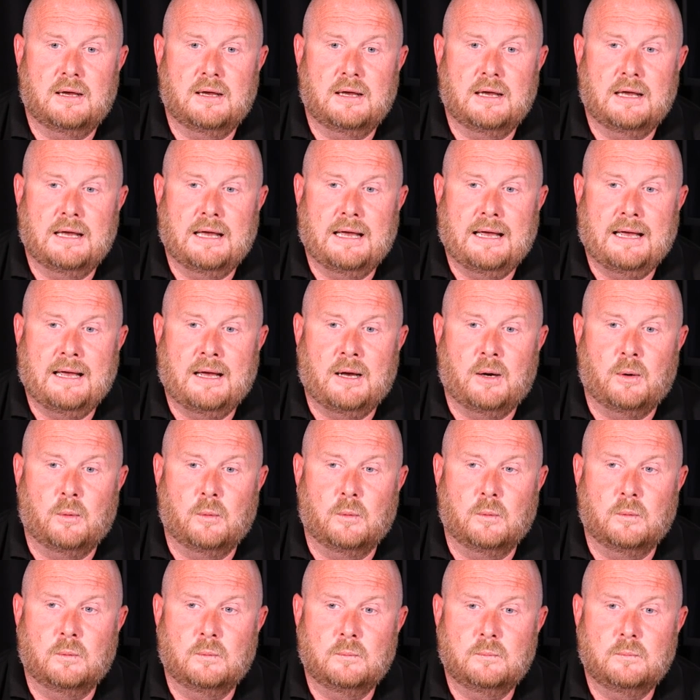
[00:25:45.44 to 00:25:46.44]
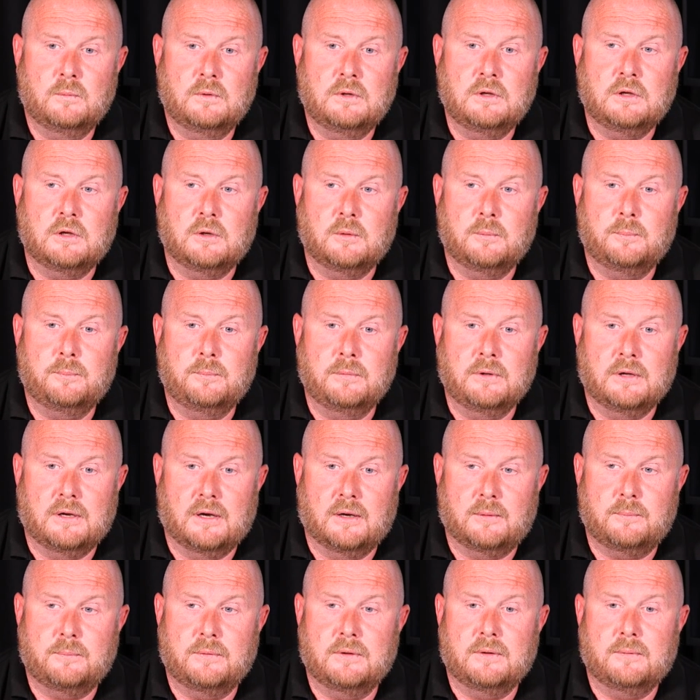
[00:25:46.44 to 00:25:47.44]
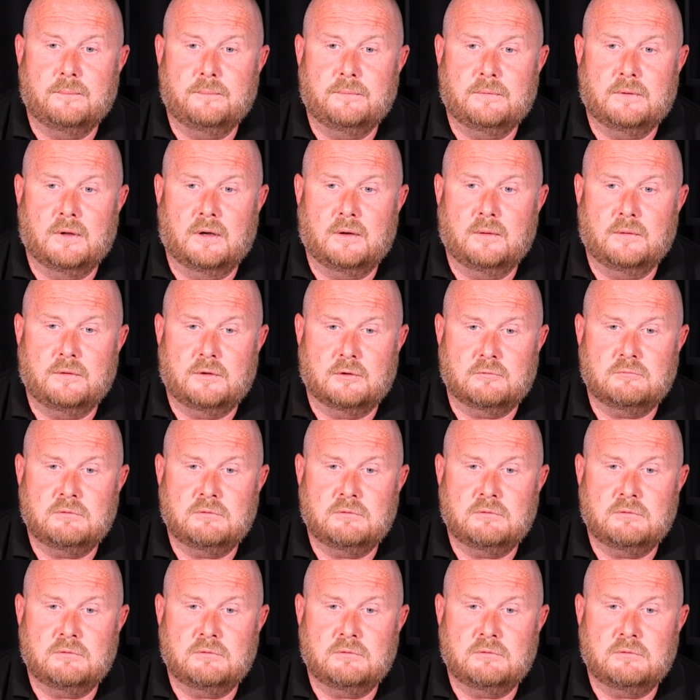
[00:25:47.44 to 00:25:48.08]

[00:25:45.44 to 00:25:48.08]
how you know, the